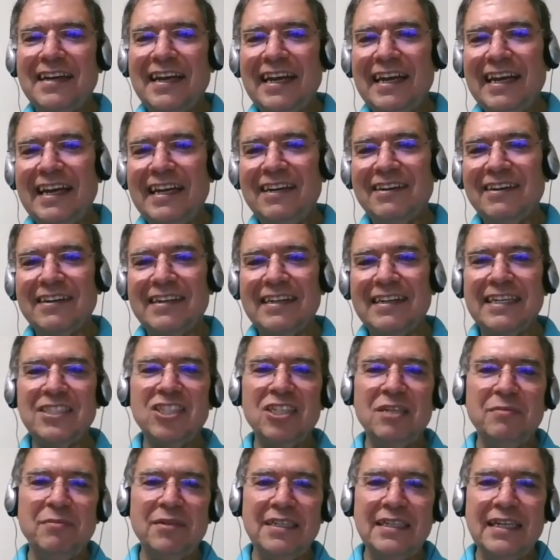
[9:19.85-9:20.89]
you're looking at your
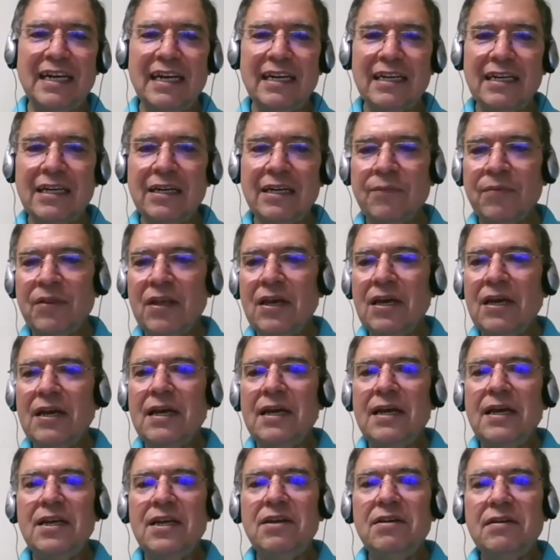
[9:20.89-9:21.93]
customer data,
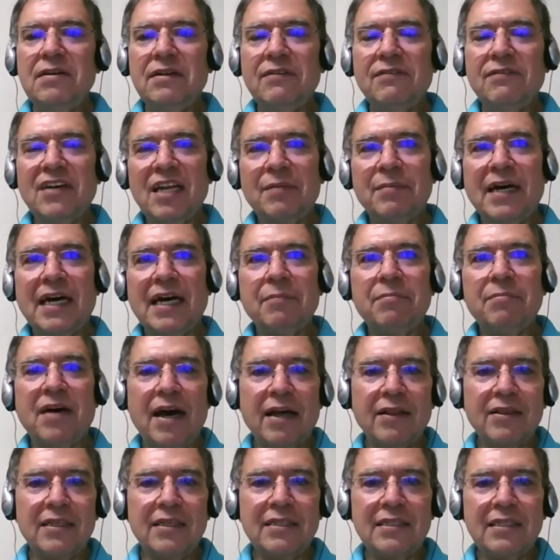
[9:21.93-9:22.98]
you develop a
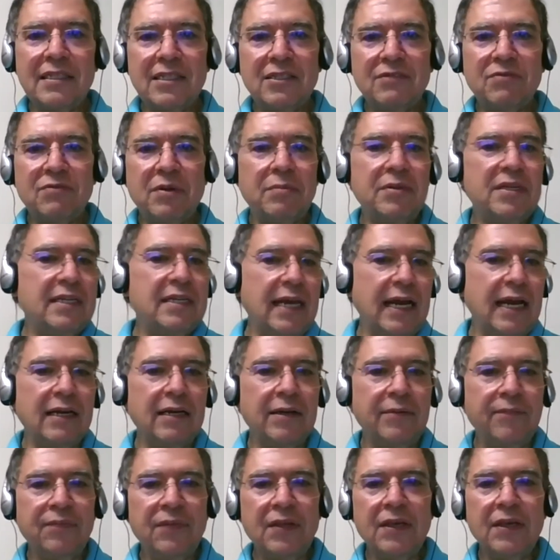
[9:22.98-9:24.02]
hypothesis from the
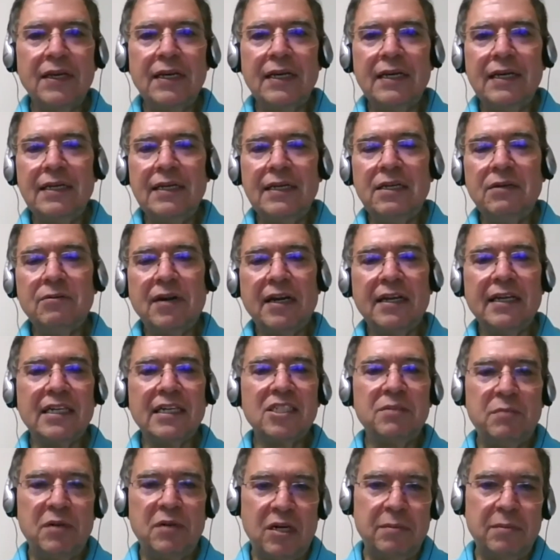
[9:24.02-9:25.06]
data, you
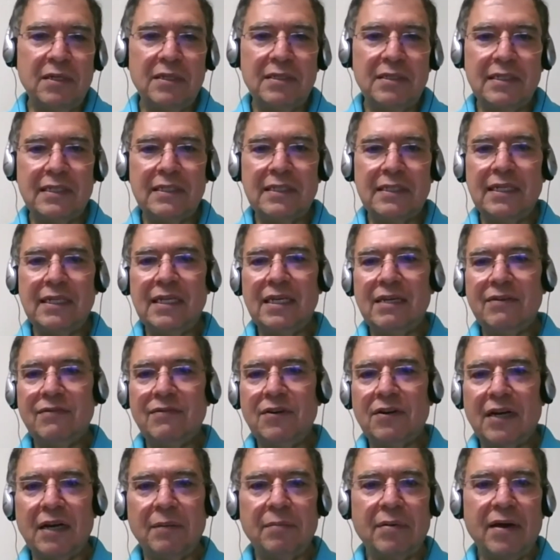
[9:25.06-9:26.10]
run an experiment to
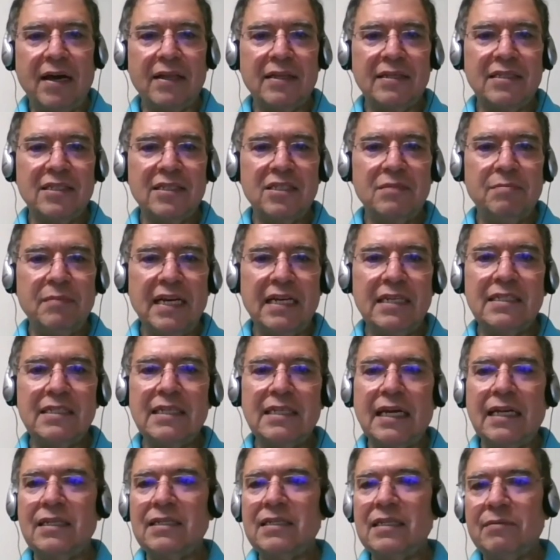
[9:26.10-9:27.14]
see if your hypothesis
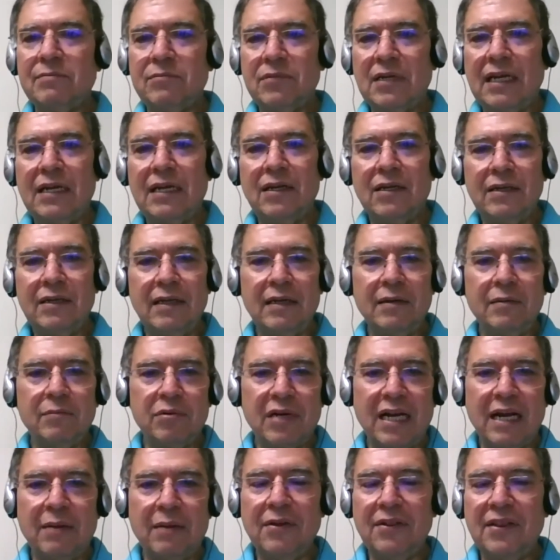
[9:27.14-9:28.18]
makes sense, and
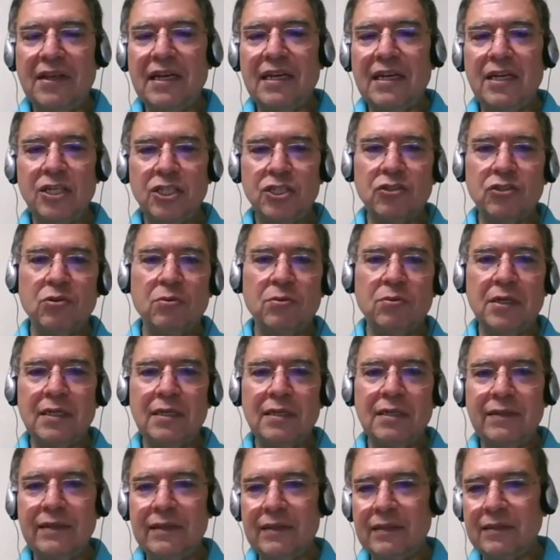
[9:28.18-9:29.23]
probably the
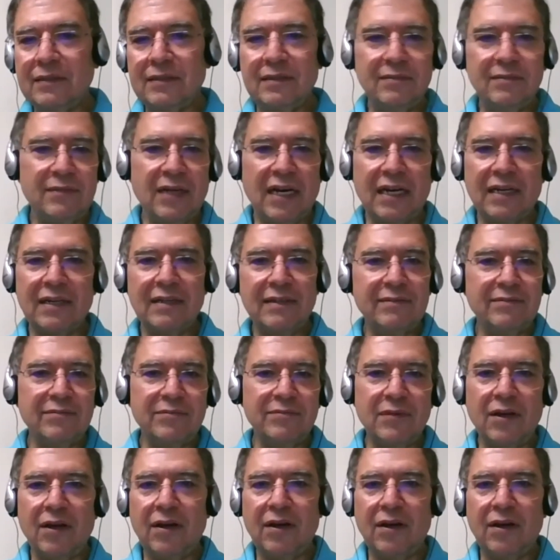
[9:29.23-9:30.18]
initial one is not